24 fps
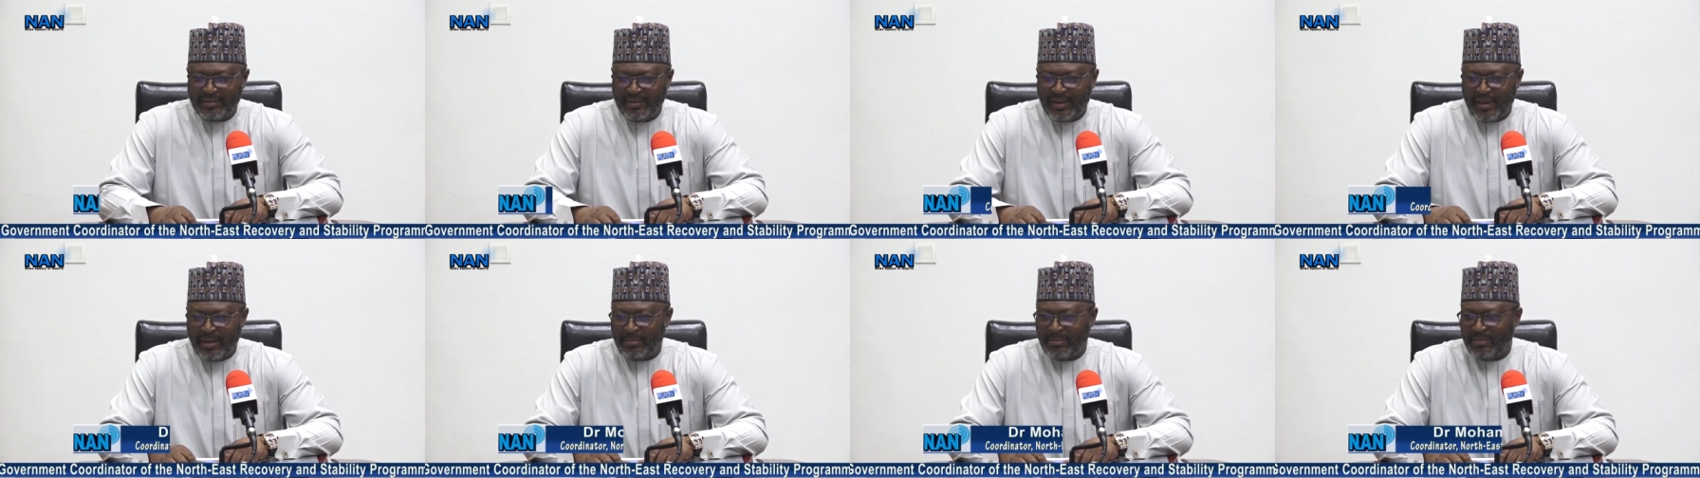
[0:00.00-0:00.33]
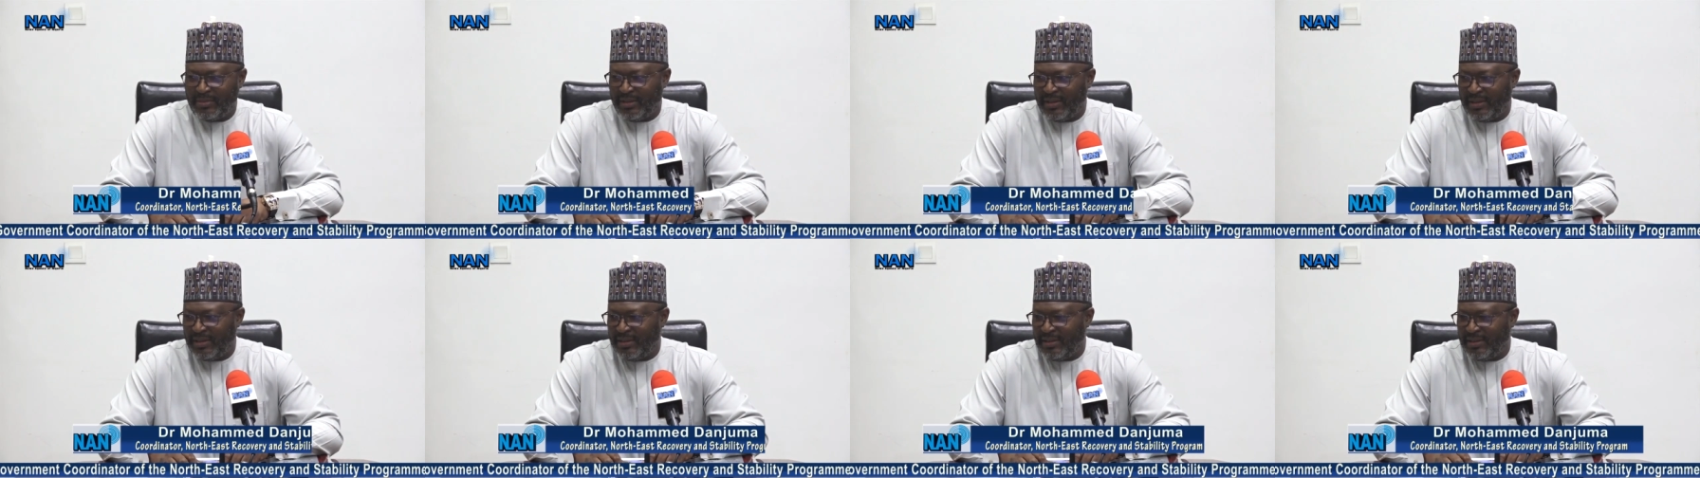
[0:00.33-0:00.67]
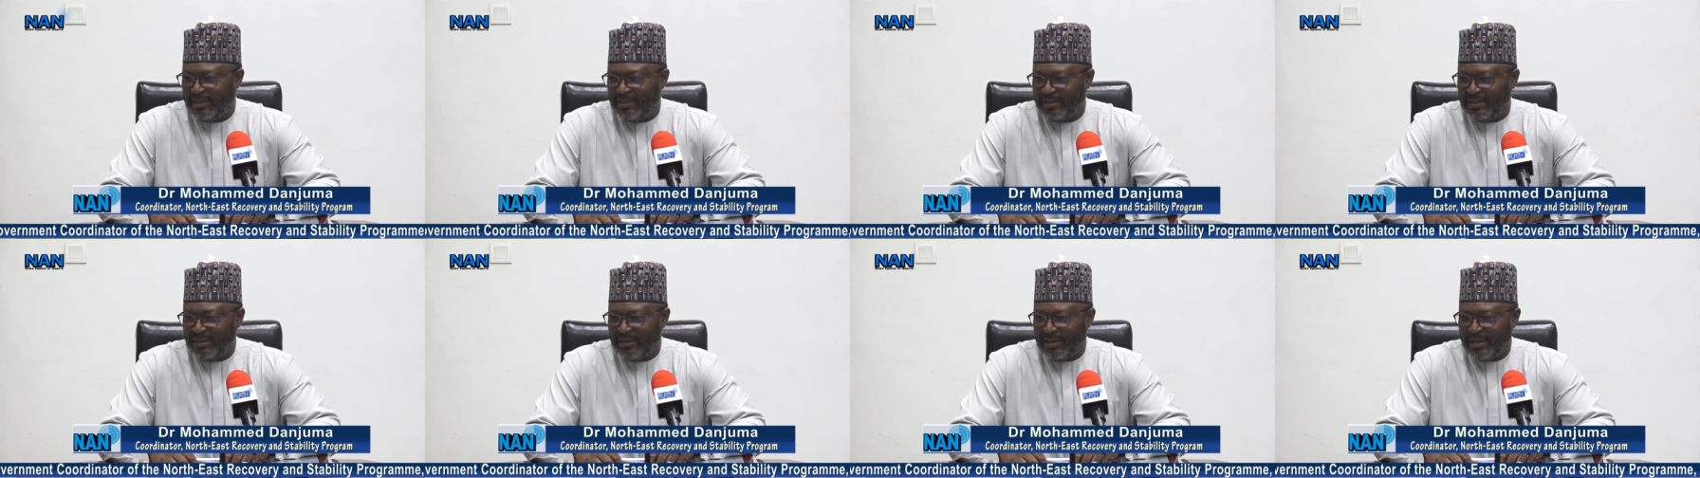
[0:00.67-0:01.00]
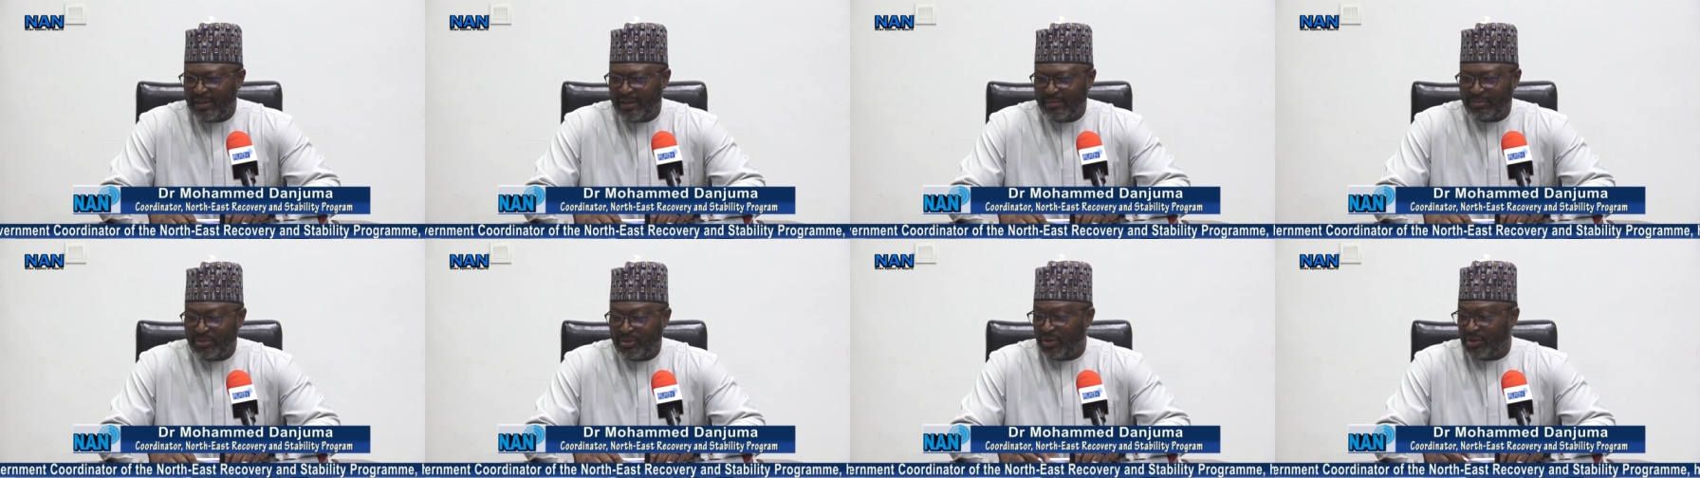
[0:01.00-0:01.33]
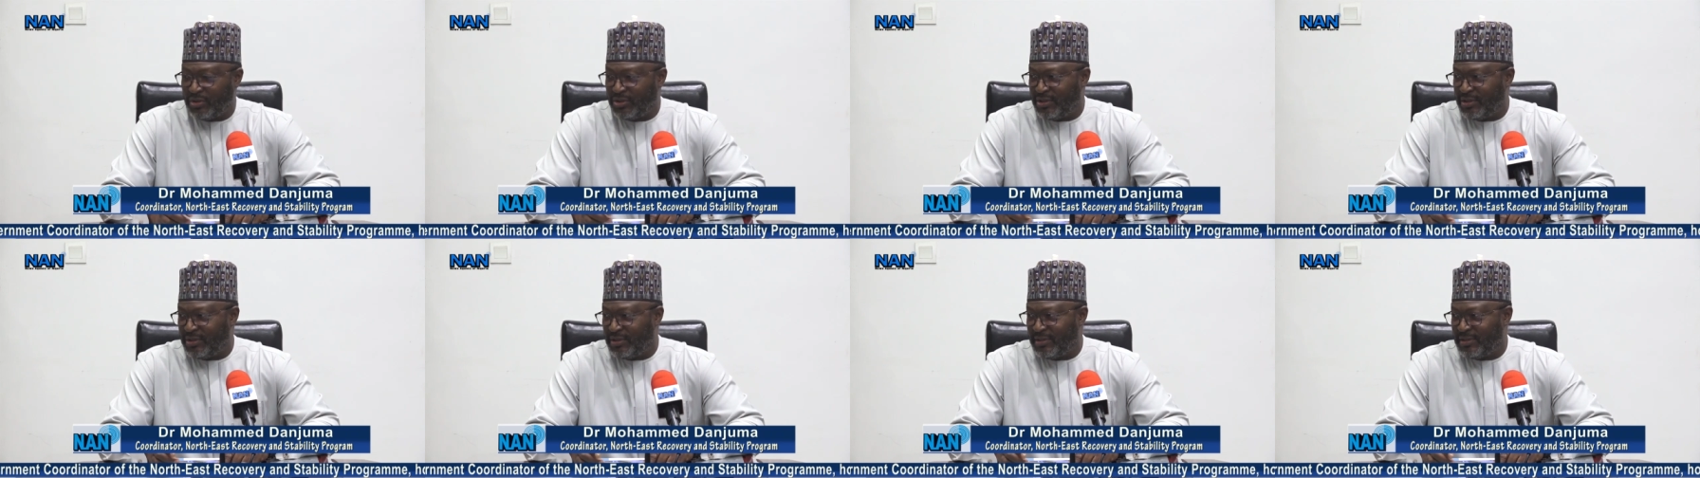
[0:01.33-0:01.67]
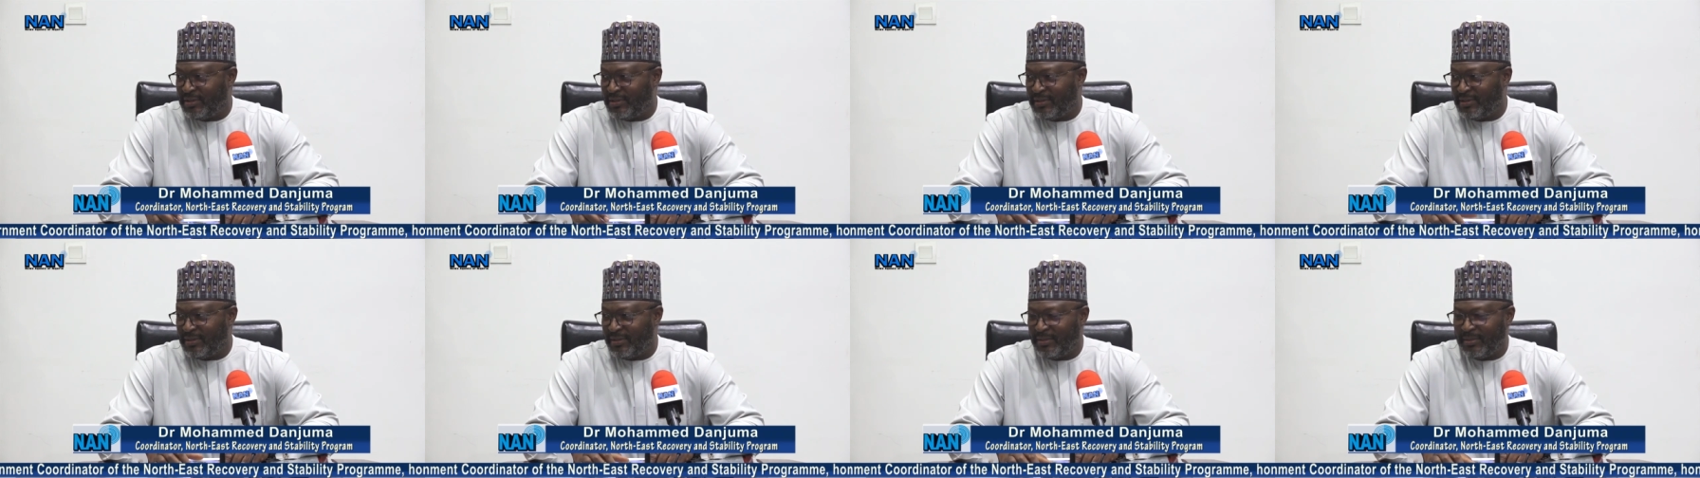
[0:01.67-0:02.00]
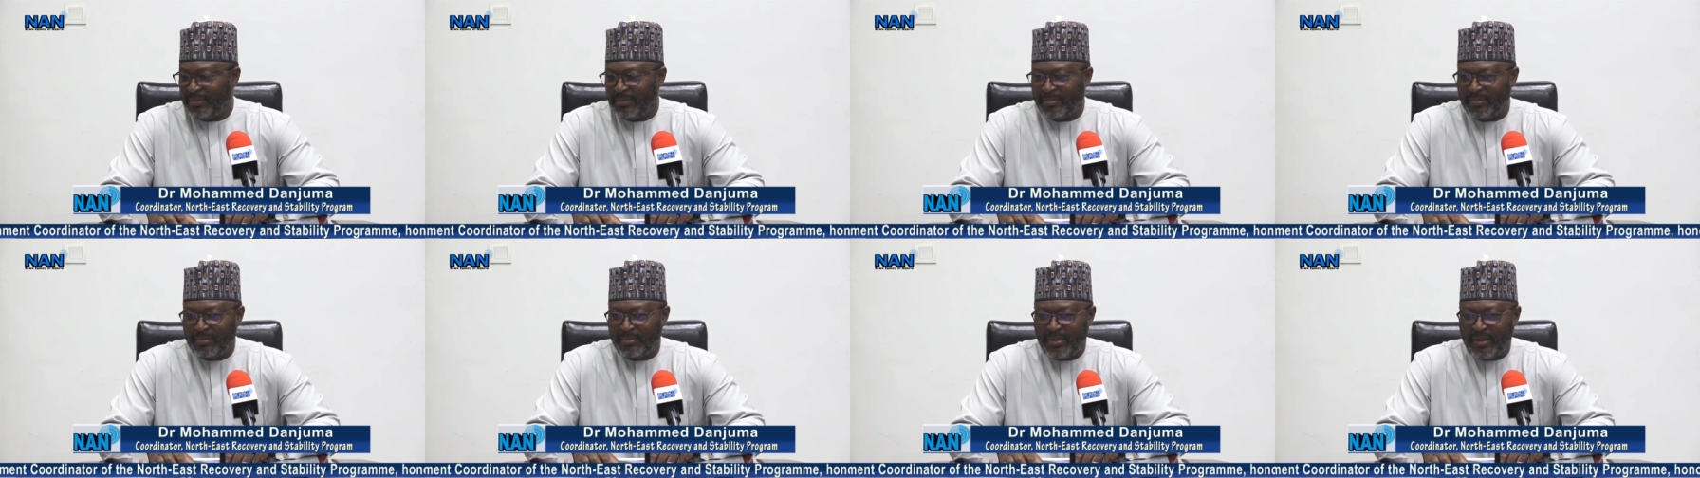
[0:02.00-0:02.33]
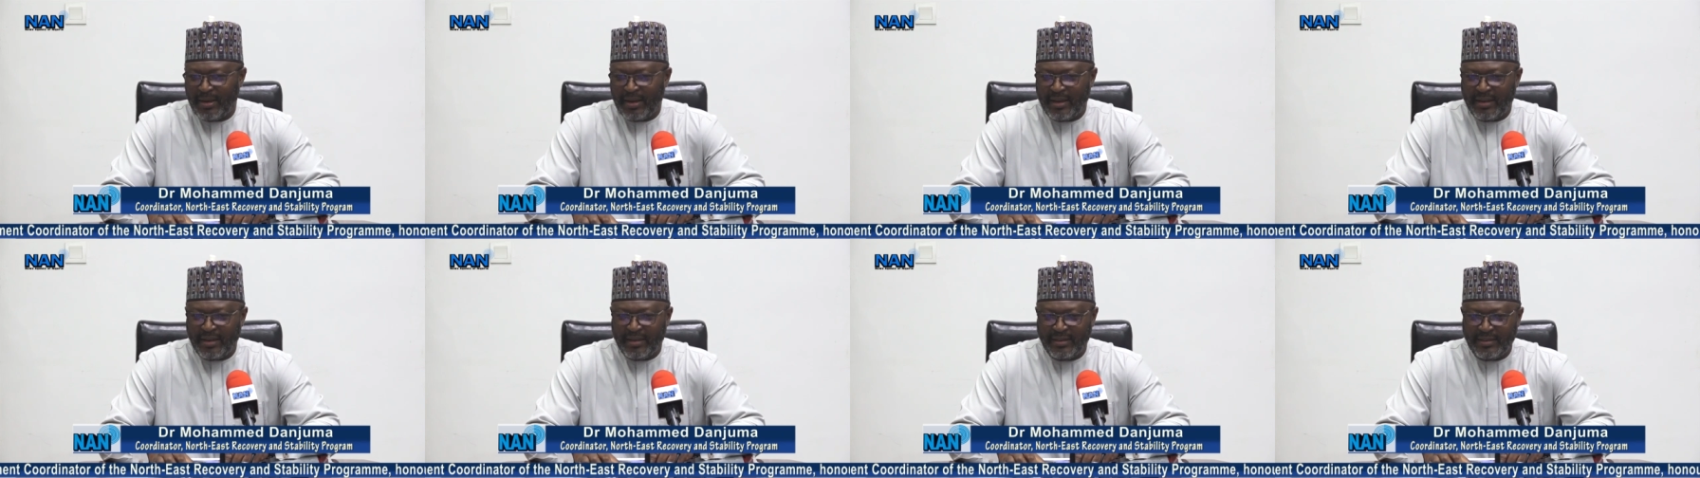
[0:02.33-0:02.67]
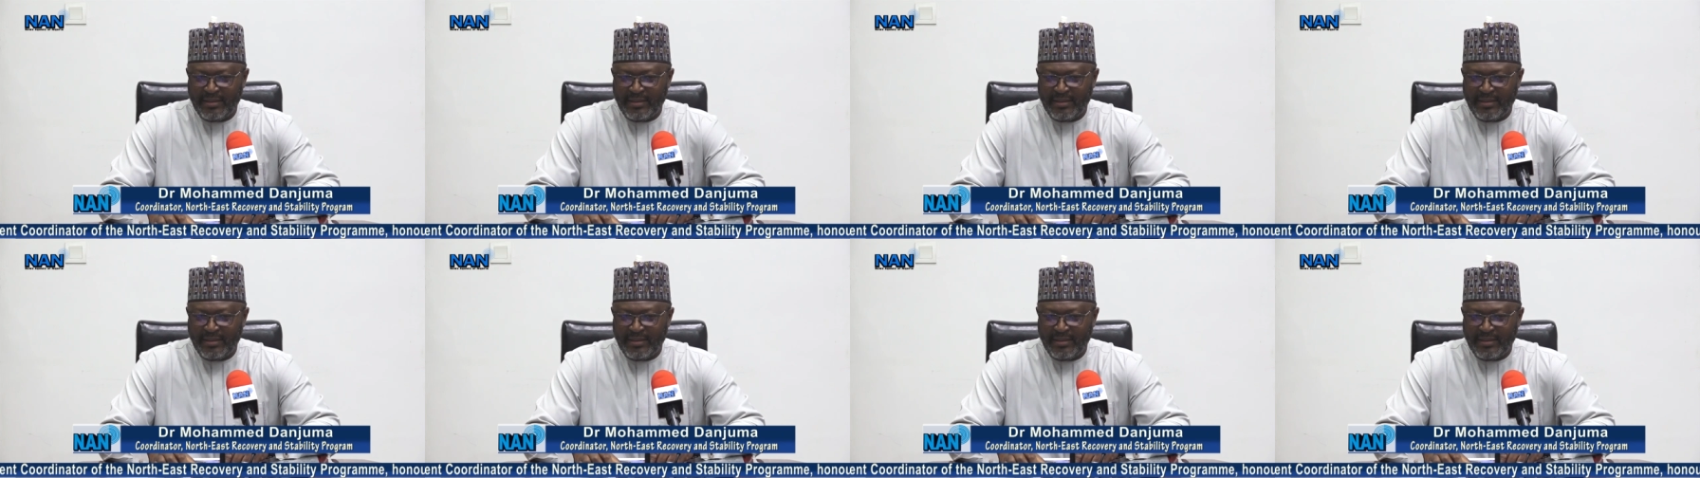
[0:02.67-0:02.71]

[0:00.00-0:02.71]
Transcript: I'm really I'm uh, touched by